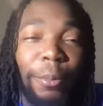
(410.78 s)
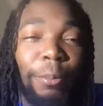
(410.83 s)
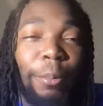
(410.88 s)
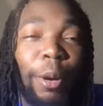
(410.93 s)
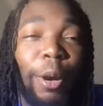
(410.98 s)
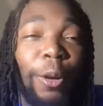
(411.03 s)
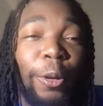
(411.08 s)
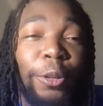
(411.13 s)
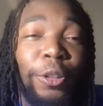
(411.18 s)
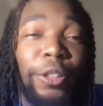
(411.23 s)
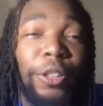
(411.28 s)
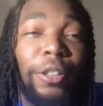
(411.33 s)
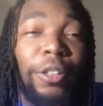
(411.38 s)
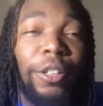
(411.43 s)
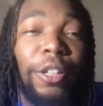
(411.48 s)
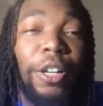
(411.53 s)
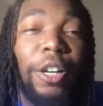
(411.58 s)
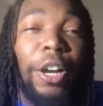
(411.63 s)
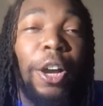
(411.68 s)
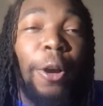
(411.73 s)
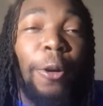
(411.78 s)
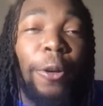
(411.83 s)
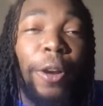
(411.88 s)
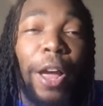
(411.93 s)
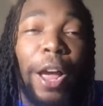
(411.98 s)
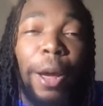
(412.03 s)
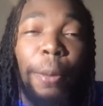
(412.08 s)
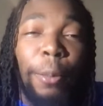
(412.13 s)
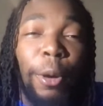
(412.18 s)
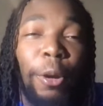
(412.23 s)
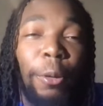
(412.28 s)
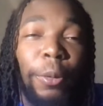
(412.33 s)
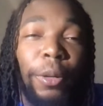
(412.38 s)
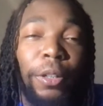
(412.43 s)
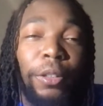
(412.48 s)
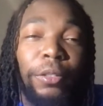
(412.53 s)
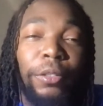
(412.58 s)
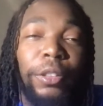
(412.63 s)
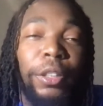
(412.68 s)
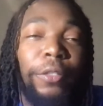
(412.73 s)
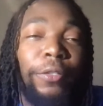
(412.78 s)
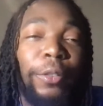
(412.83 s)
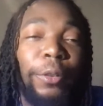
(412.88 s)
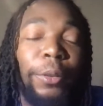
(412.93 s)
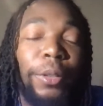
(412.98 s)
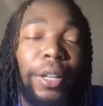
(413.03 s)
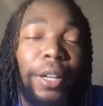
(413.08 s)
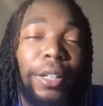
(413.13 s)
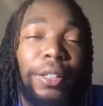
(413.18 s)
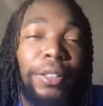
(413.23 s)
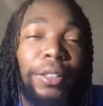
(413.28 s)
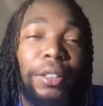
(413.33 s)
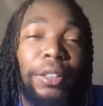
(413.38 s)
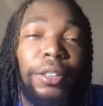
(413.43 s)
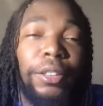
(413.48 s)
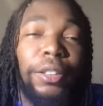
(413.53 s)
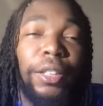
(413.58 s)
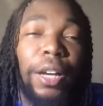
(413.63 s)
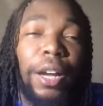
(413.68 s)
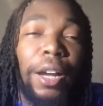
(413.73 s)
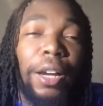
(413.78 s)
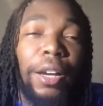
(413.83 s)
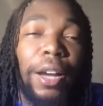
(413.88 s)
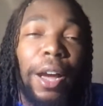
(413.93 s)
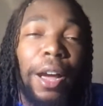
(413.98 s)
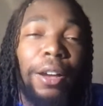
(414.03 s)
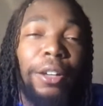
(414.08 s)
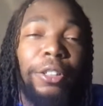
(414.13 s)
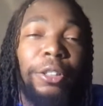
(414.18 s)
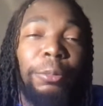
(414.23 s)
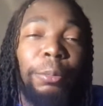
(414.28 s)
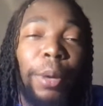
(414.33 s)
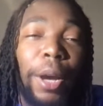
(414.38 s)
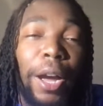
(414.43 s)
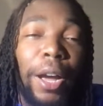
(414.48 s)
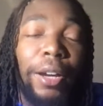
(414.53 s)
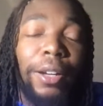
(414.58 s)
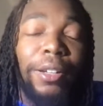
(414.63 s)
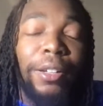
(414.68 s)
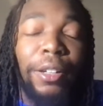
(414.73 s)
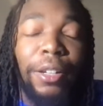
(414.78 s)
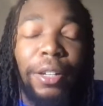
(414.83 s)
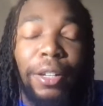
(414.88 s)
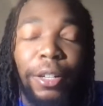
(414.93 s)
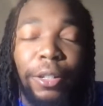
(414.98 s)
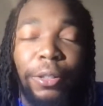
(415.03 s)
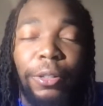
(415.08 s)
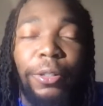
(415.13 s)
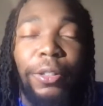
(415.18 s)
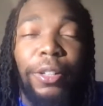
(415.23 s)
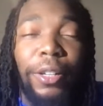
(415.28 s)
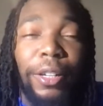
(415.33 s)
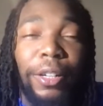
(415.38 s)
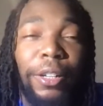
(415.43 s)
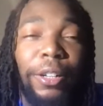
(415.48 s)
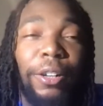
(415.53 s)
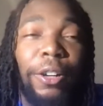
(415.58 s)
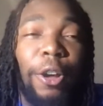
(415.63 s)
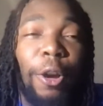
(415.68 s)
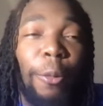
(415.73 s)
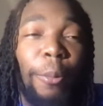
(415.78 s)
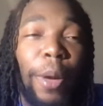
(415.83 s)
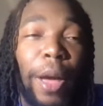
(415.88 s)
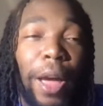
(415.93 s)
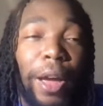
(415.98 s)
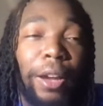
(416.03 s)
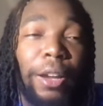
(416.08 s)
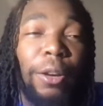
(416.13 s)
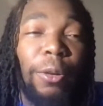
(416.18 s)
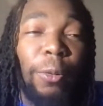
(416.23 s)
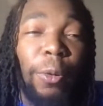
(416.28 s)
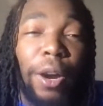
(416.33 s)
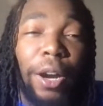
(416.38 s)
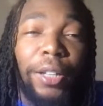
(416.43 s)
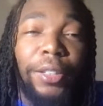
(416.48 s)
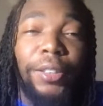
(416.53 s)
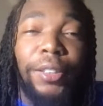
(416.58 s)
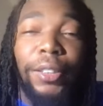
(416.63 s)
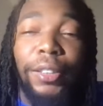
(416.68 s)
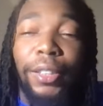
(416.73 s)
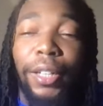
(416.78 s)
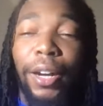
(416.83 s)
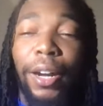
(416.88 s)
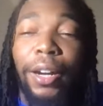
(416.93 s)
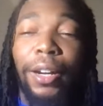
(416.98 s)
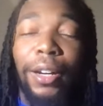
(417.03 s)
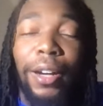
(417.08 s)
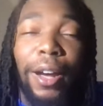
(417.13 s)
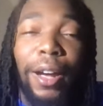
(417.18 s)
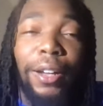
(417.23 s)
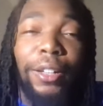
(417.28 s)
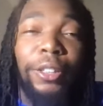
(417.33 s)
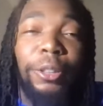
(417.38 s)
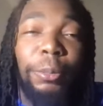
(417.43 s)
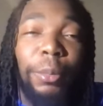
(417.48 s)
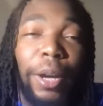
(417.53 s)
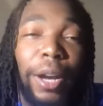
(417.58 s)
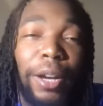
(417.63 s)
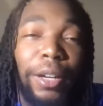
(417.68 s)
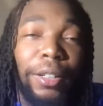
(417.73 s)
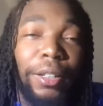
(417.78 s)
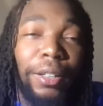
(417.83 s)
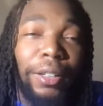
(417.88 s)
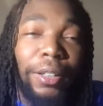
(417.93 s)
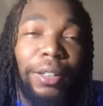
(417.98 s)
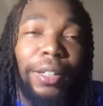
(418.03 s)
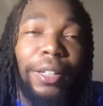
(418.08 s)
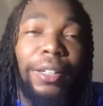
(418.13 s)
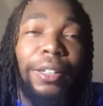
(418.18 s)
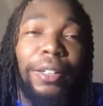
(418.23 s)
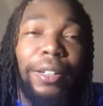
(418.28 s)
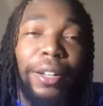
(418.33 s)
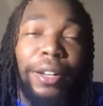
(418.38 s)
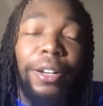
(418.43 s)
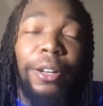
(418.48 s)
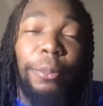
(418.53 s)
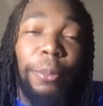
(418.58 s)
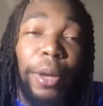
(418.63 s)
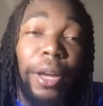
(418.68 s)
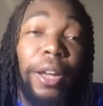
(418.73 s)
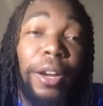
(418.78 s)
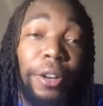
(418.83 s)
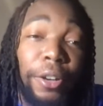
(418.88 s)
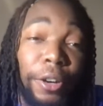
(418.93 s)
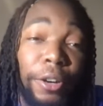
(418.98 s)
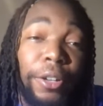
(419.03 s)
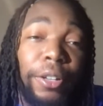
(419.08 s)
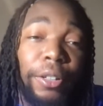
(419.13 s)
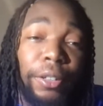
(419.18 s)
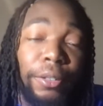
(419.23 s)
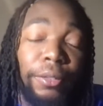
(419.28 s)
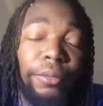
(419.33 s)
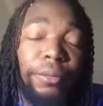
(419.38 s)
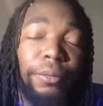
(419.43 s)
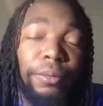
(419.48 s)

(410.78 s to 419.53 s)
poster Kodak moment. If you didn't see the John Collins body, you need to go back and watch the John Collins body. He did the man dirty.